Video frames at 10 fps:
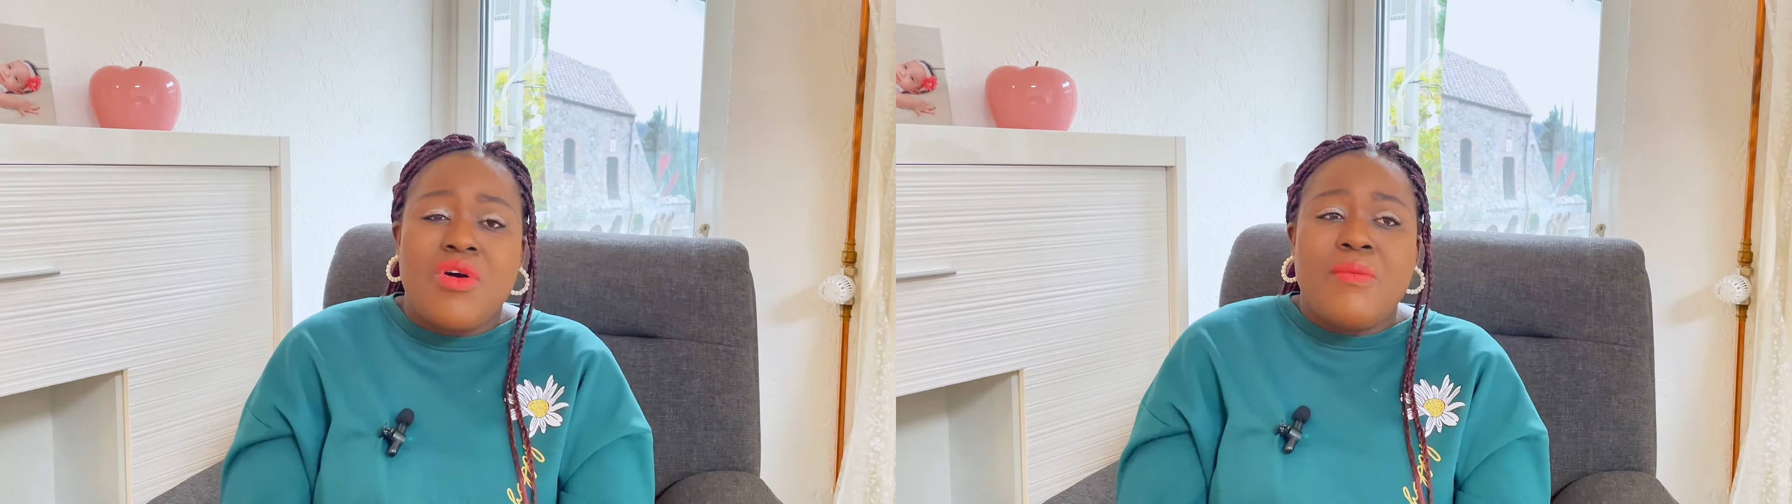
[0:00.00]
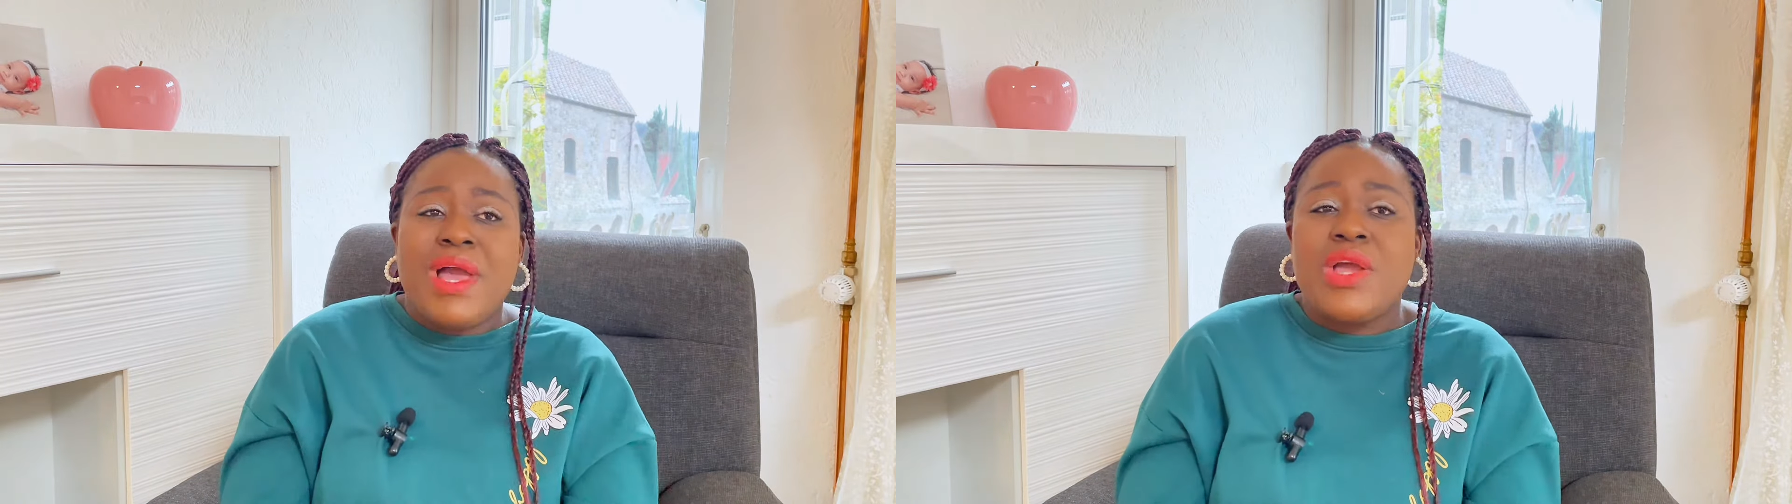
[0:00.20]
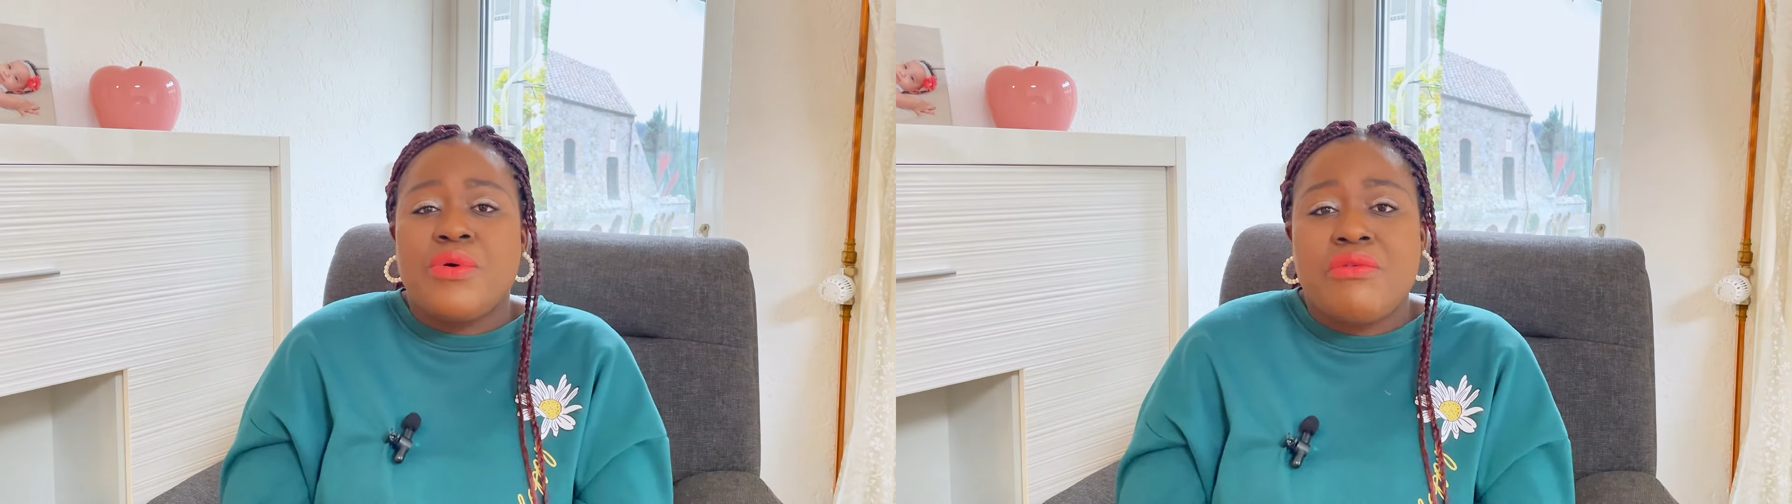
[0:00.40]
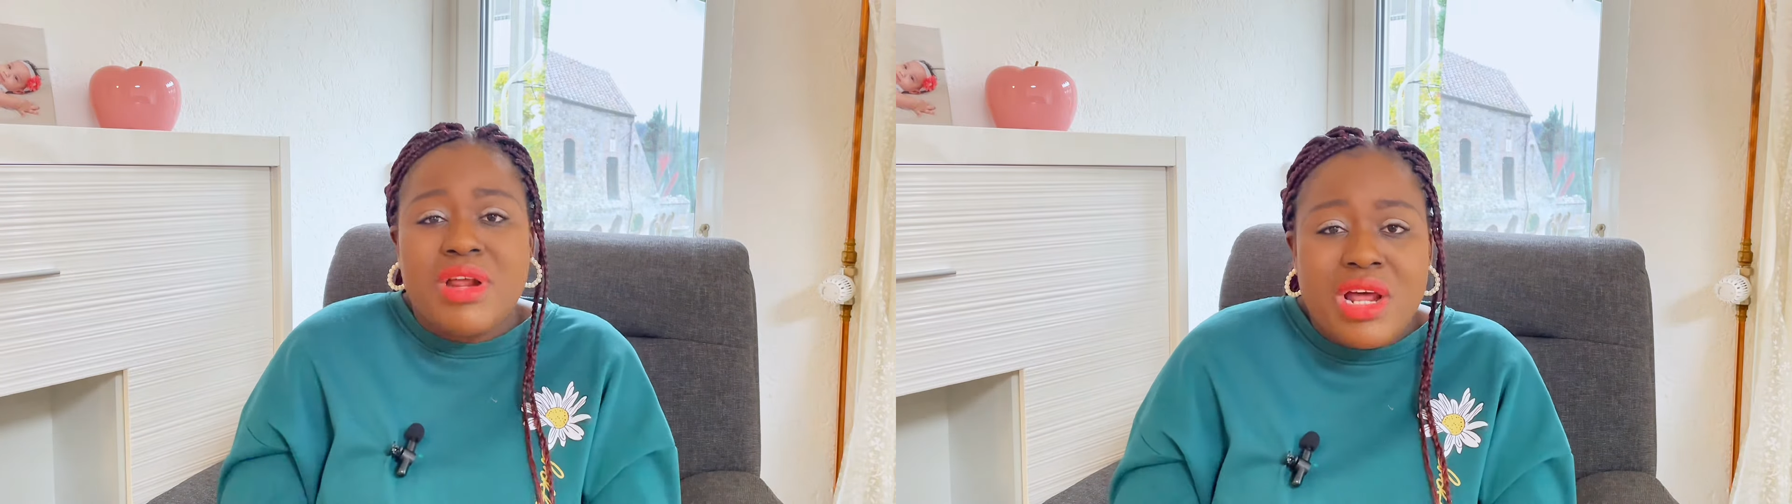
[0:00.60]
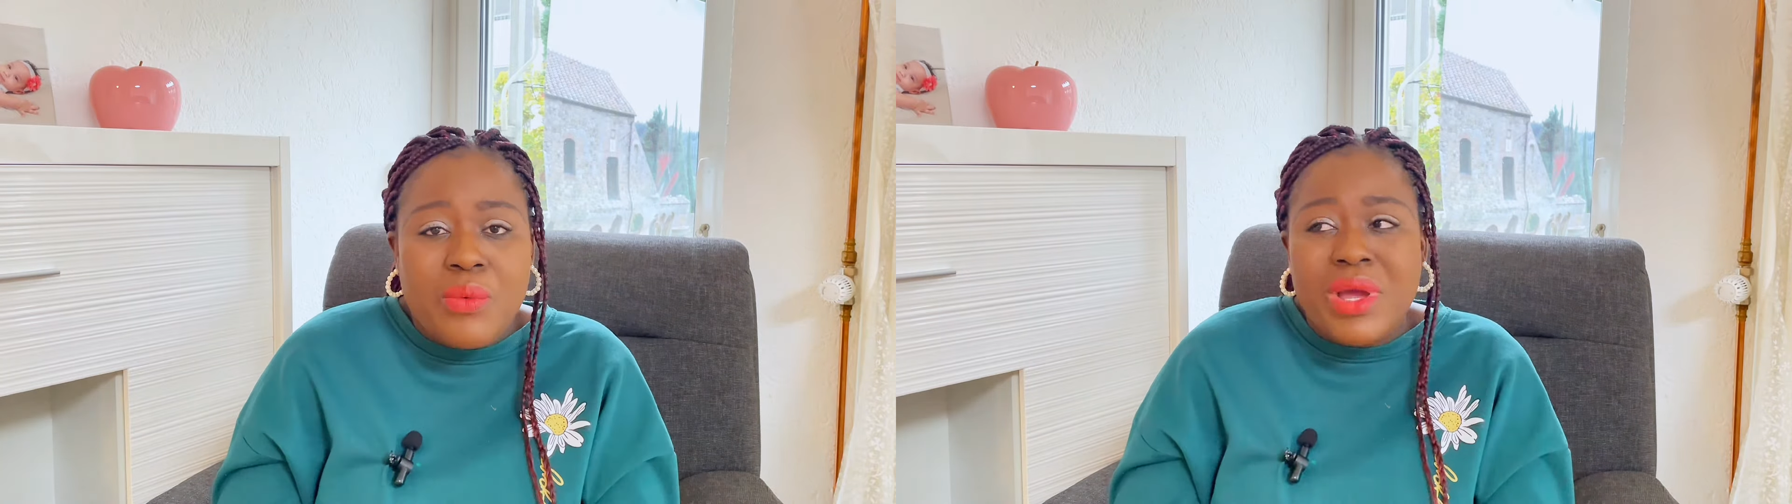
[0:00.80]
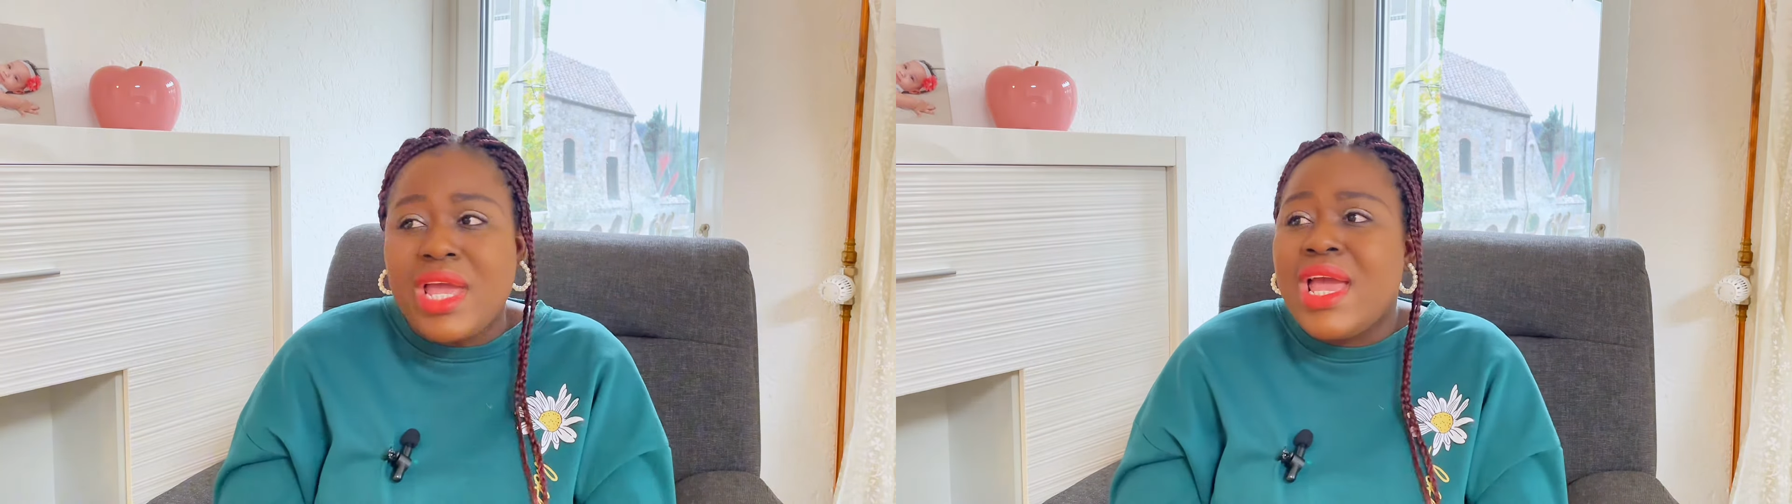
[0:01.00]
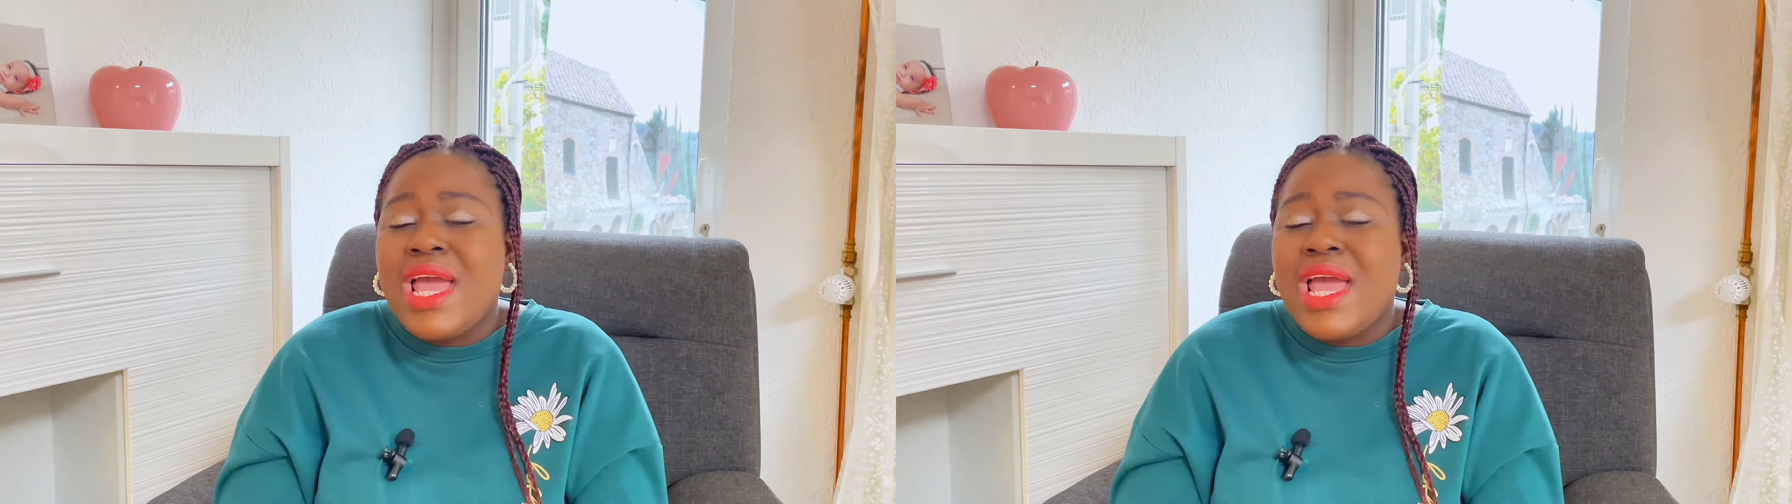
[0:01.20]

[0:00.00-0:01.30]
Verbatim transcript: oh, but he will run away.